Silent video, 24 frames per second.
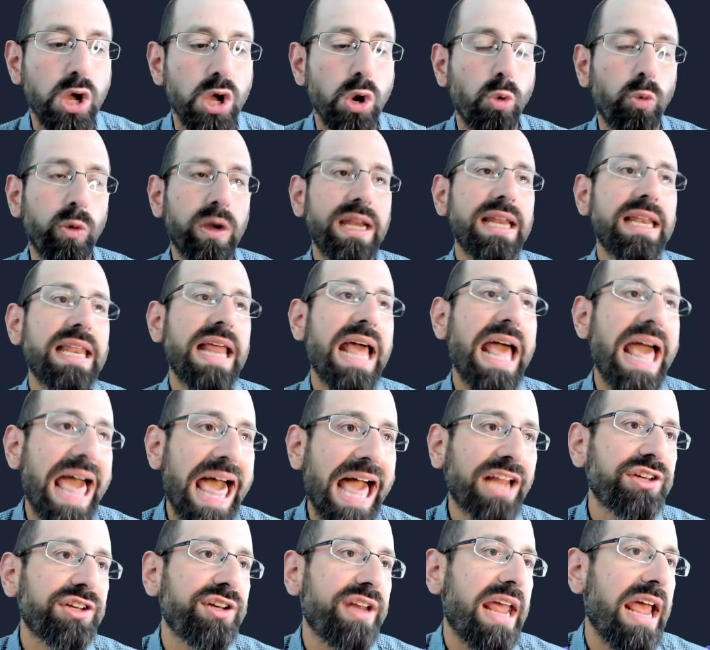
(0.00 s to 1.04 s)
We need to
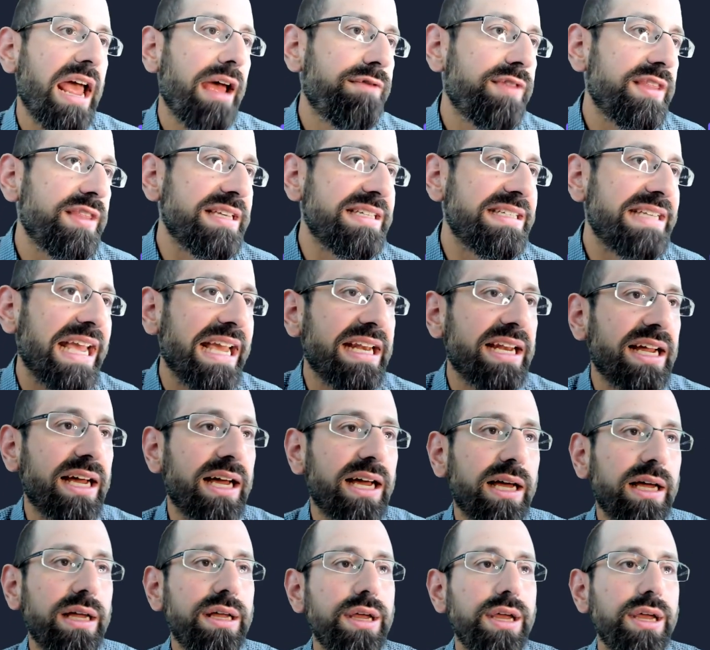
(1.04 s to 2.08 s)
actually have the
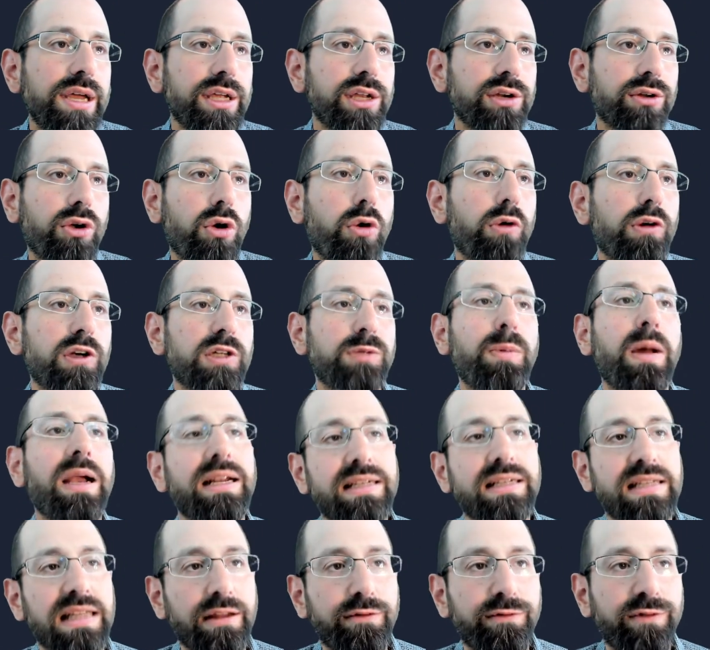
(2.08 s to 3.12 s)
data corresponding to
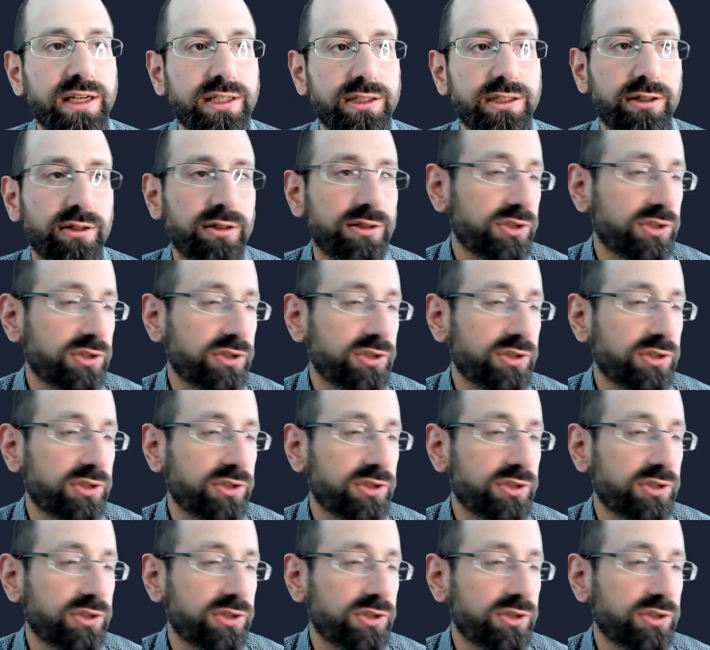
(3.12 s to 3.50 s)
that vector.